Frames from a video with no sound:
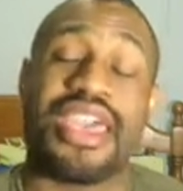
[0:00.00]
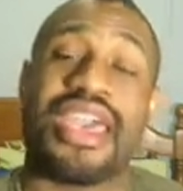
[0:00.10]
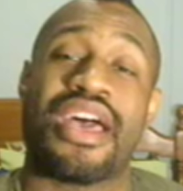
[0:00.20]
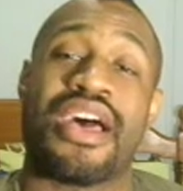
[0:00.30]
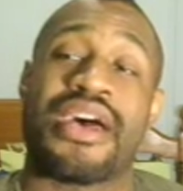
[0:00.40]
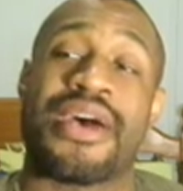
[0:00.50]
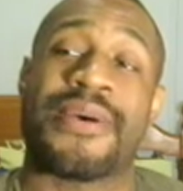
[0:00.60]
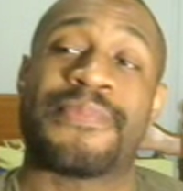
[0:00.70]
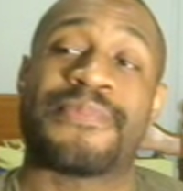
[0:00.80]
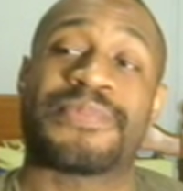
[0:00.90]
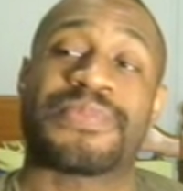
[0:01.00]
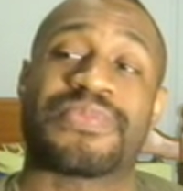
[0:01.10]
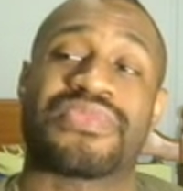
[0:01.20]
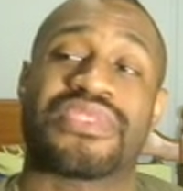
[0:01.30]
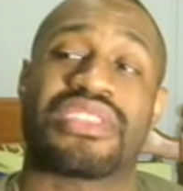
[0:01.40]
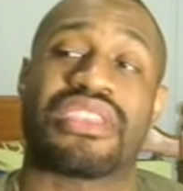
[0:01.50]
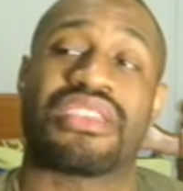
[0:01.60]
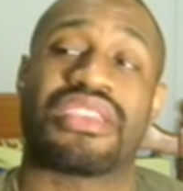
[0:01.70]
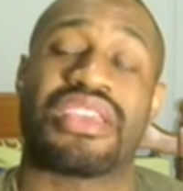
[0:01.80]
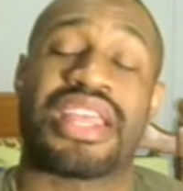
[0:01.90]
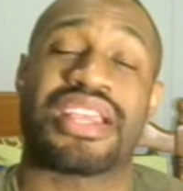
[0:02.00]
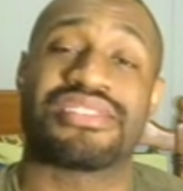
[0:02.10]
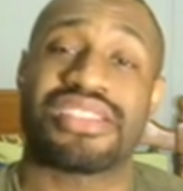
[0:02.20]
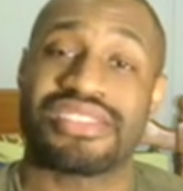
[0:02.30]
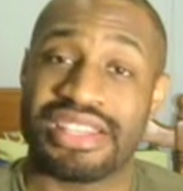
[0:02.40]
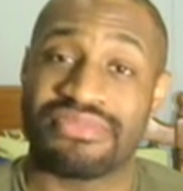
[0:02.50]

Um, and I guess that's it.